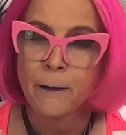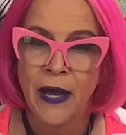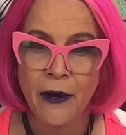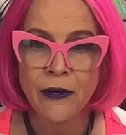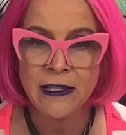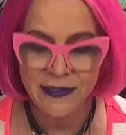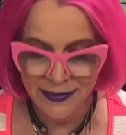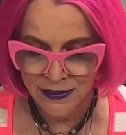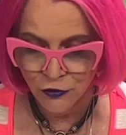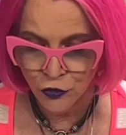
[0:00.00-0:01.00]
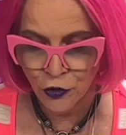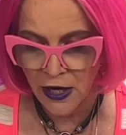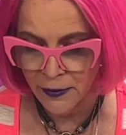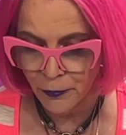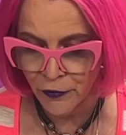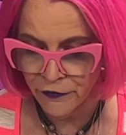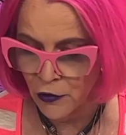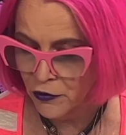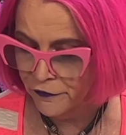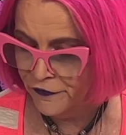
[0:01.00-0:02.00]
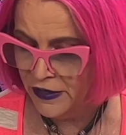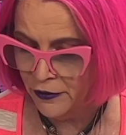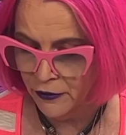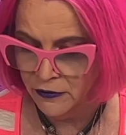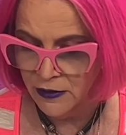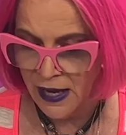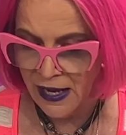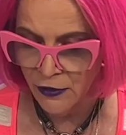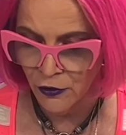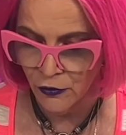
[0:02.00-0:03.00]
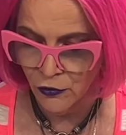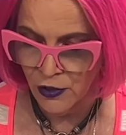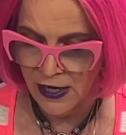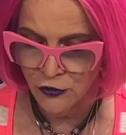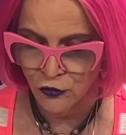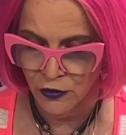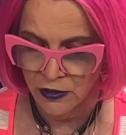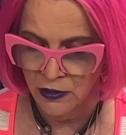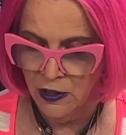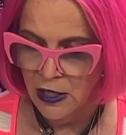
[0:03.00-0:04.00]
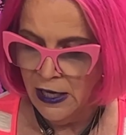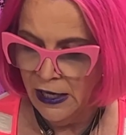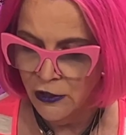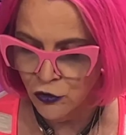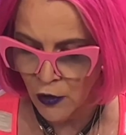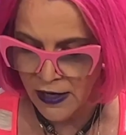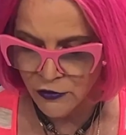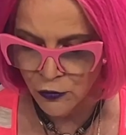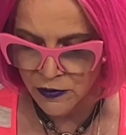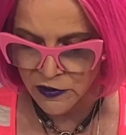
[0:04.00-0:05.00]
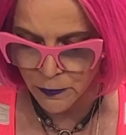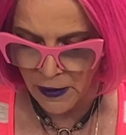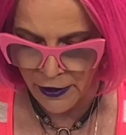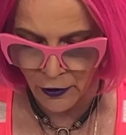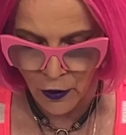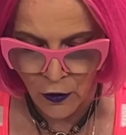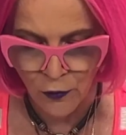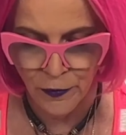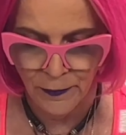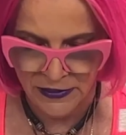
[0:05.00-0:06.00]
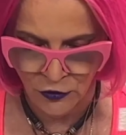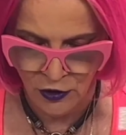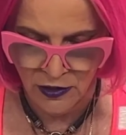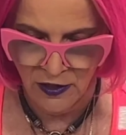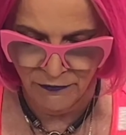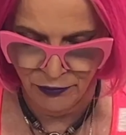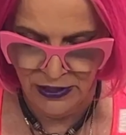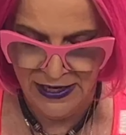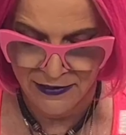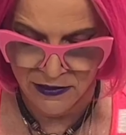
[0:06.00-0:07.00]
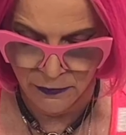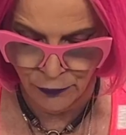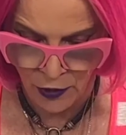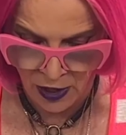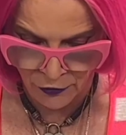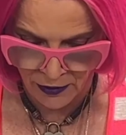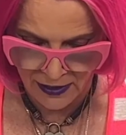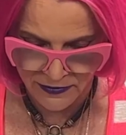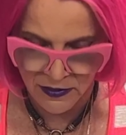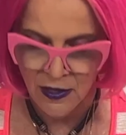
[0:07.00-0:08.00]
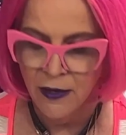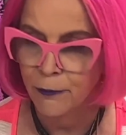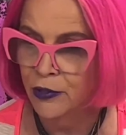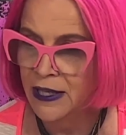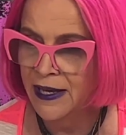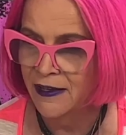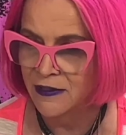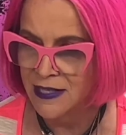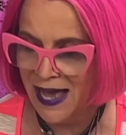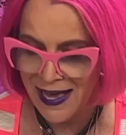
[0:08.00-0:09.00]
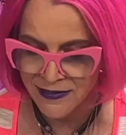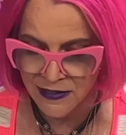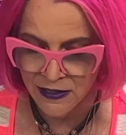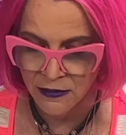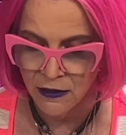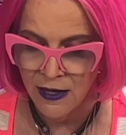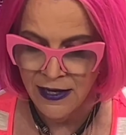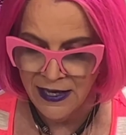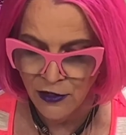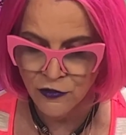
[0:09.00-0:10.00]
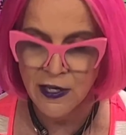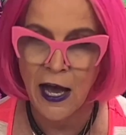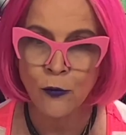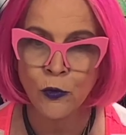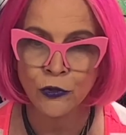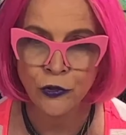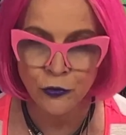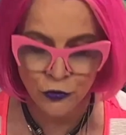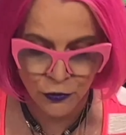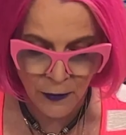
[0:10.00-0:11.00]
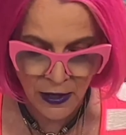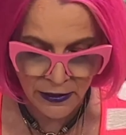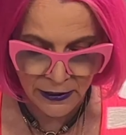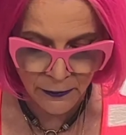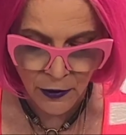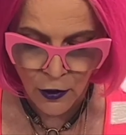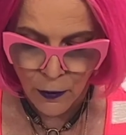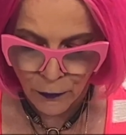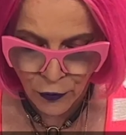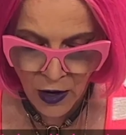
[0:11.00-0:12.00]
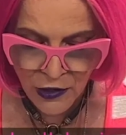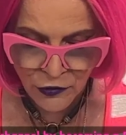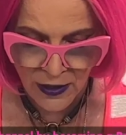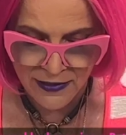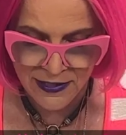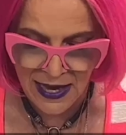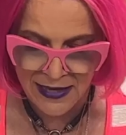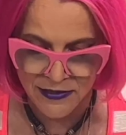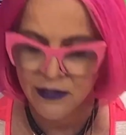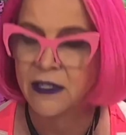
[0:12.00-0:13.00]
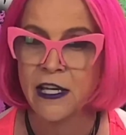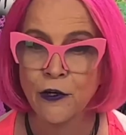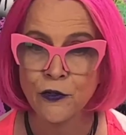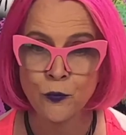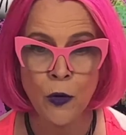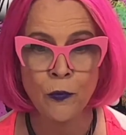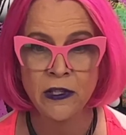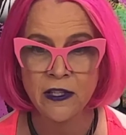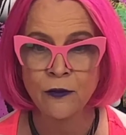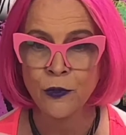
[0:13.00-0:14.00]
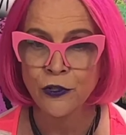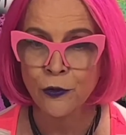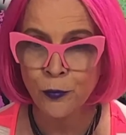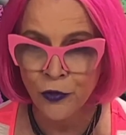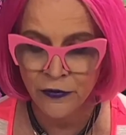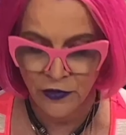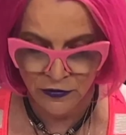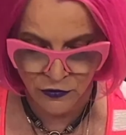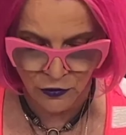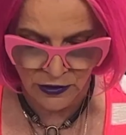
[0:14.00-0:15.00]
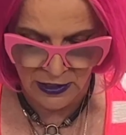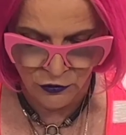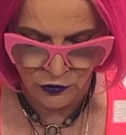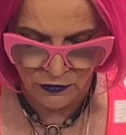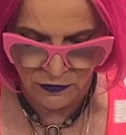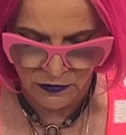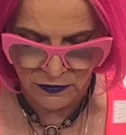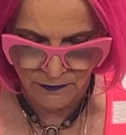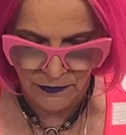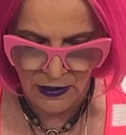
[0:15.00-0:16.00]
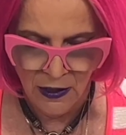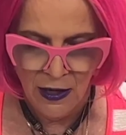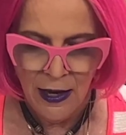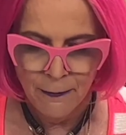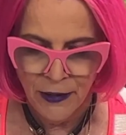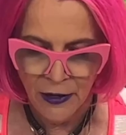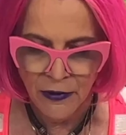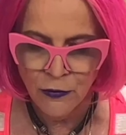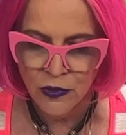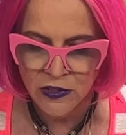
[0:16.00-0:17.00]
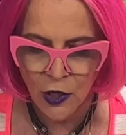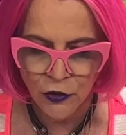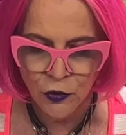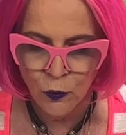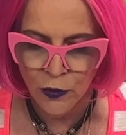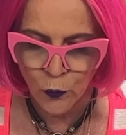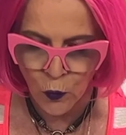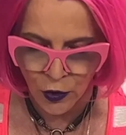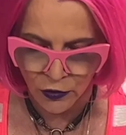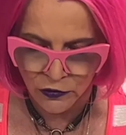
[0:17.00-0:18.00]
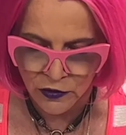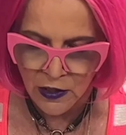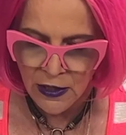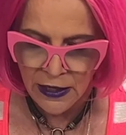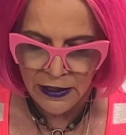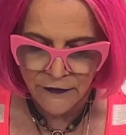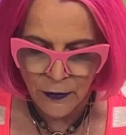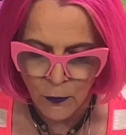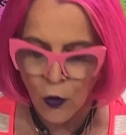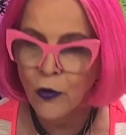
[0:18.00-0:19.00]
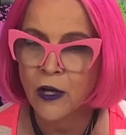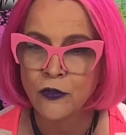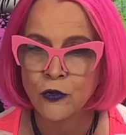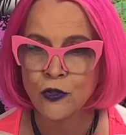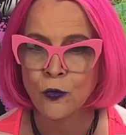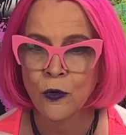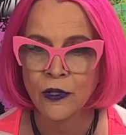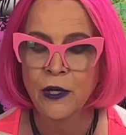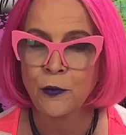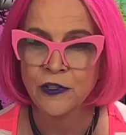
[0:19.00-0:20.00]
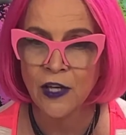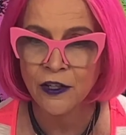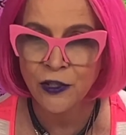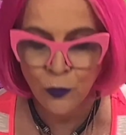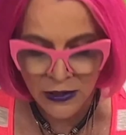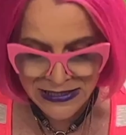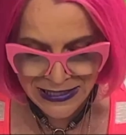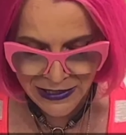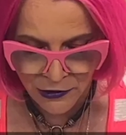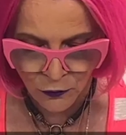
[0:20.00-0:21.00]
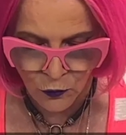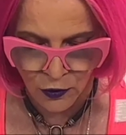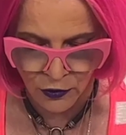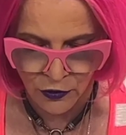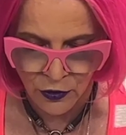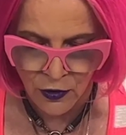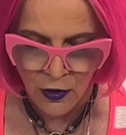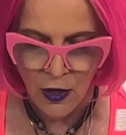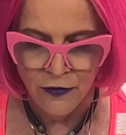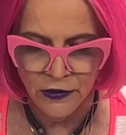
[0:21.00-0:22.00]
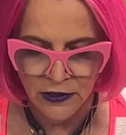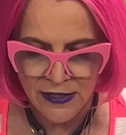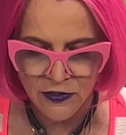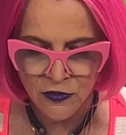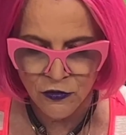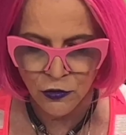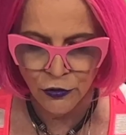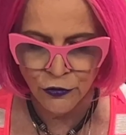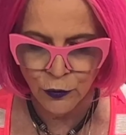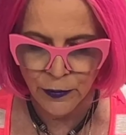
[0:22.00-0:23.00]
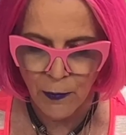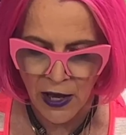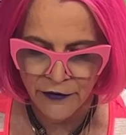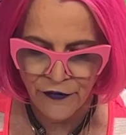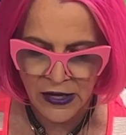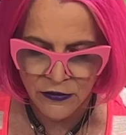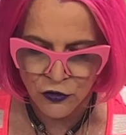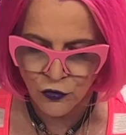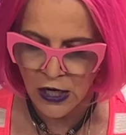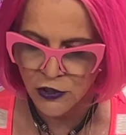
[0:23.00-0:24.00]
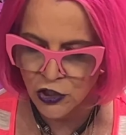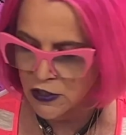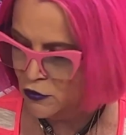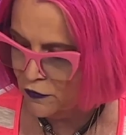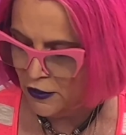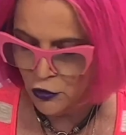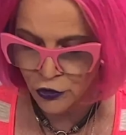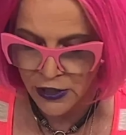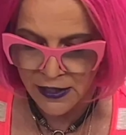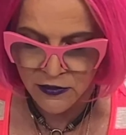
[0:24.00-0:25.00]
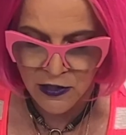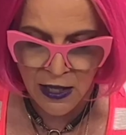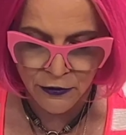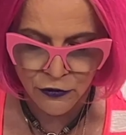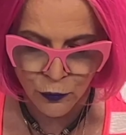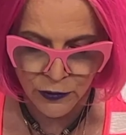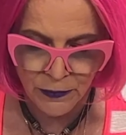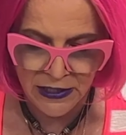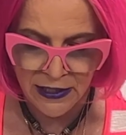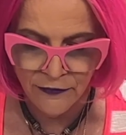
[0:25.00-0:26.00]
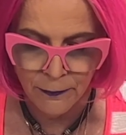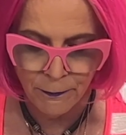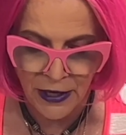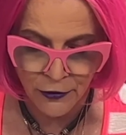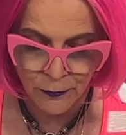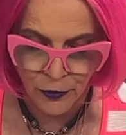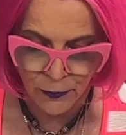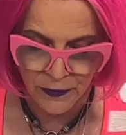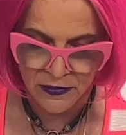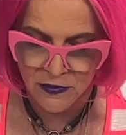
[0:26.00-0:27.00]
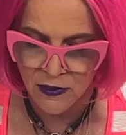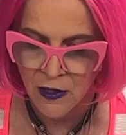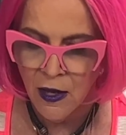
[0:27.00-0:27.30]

Perry didn't try to provoke fear, anger, or hatred. He tried to inspire hope by talking of plans and progress. Plans as in, here's how we'll use your money. Progress as in, here's what we did with your previous donations. Perry would tell you what worked, and even more unusual, he would tell you what didn't work. The lessons learned would modify the strategy so that your next dollars would be even better purposed.